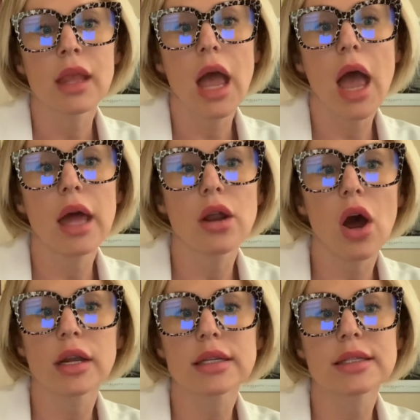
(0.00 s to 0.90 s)

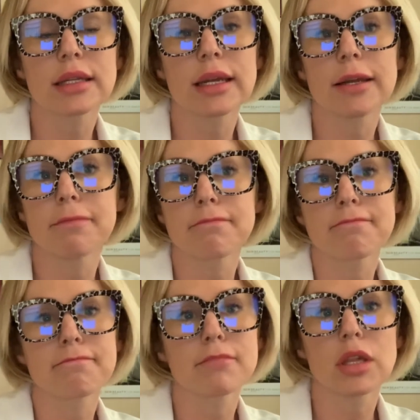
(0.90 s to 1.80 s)
honestly,
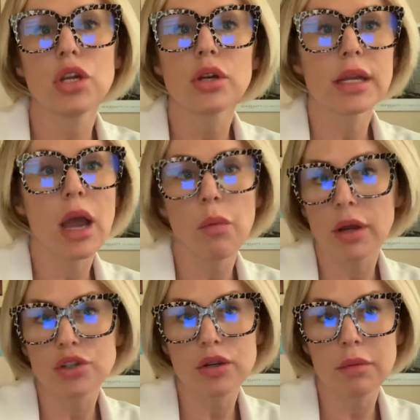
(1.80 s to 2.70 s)
you can get
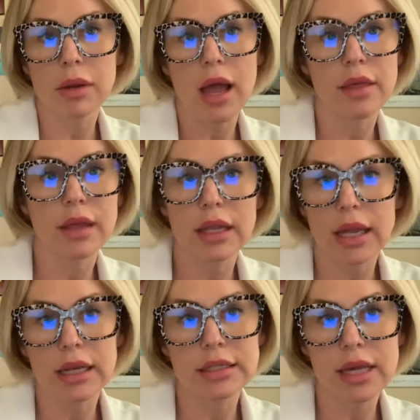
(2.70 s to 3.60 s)
one treatment and then
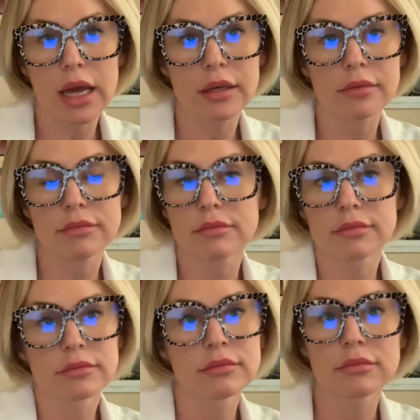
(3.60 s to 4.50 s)
get it done
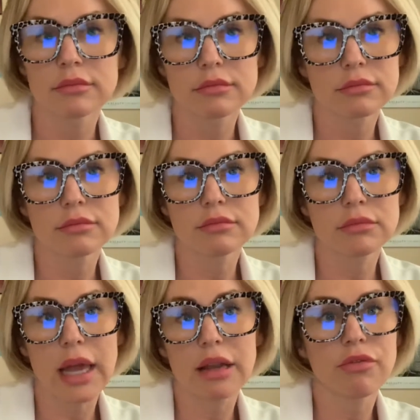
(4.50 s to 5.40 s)

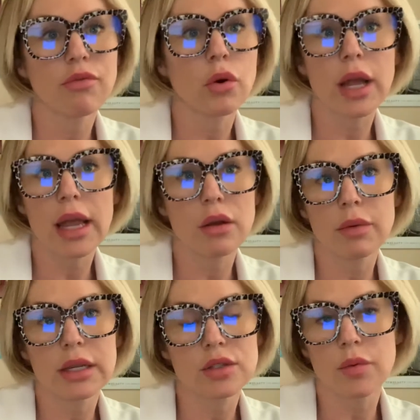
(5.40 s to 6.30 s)
like 4 to 8
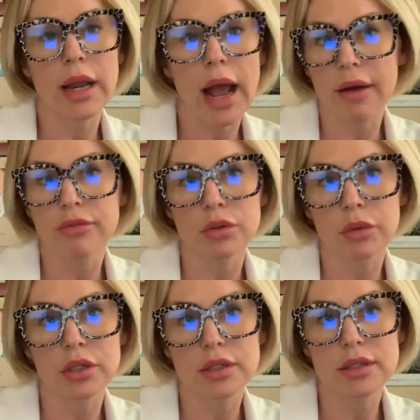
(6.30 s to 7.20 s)
weeks right
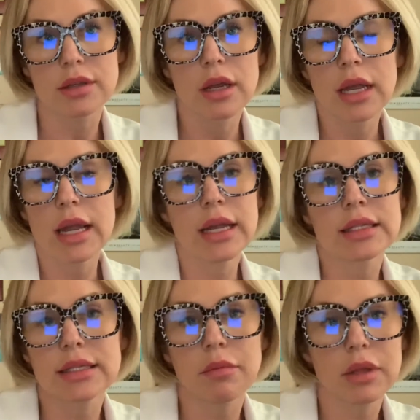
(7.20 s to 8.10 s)
afterwards.
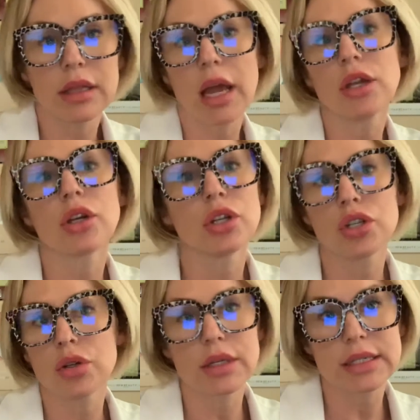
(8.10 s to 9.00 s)
It's something that you can
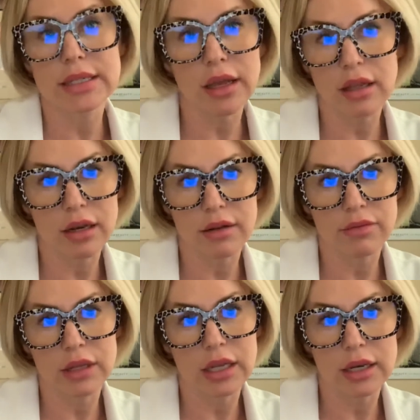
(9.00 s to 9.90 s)
do
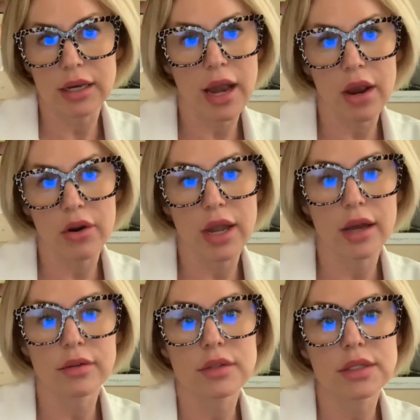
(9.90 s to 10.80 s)
consecutively in an
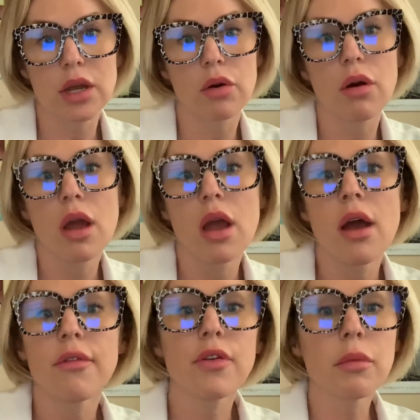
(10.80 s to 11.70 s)
area. So
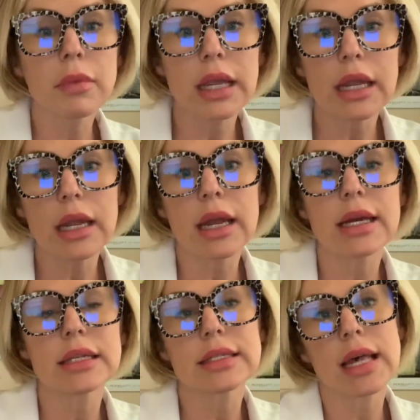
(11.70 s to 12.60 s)
for me,
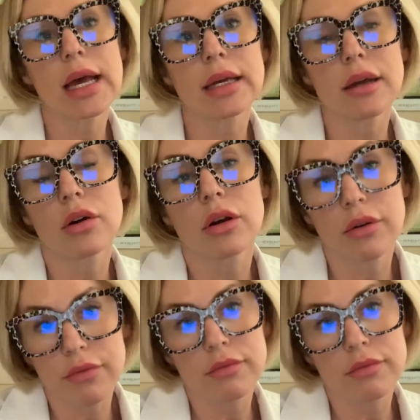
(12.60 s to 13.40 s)
it's or